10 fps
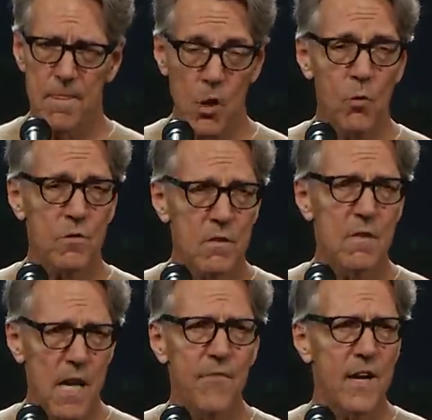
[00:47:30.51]
The old
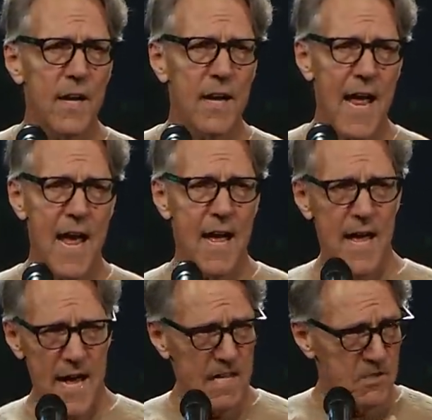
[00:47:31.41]
covenant
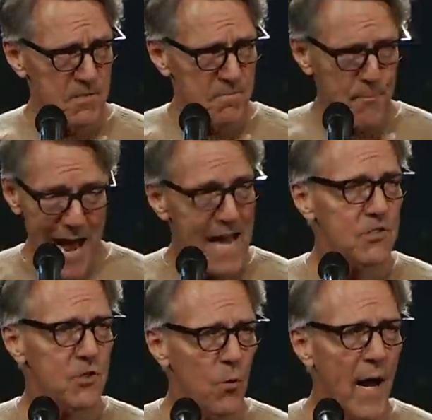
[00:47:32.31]
has
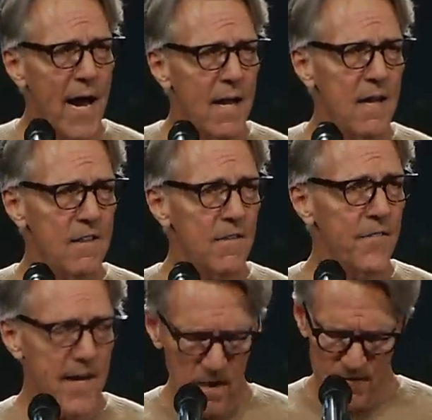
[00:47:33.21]
passed away, the
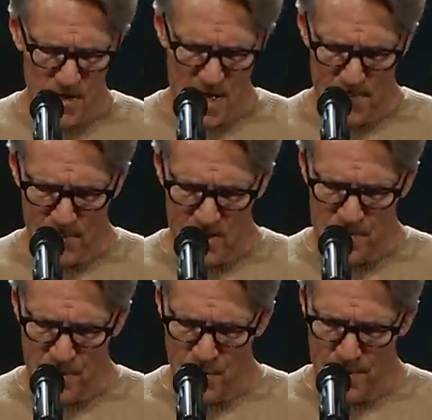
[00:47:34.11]
veil of the temple
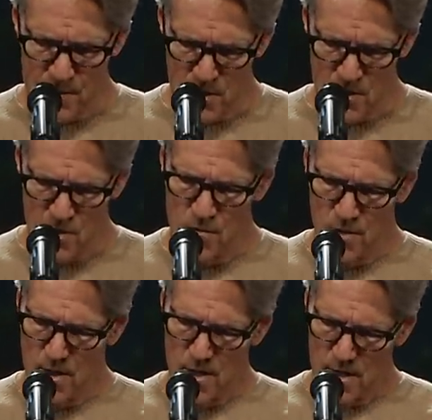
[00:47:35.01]
has been ripped in
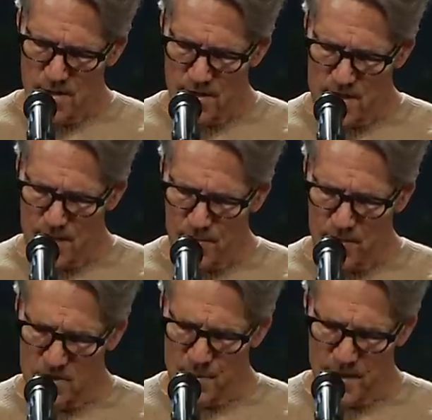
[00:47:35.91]
two, the
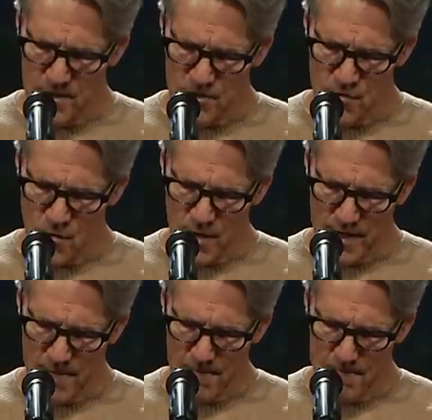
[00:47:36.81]
temple has been destroyed.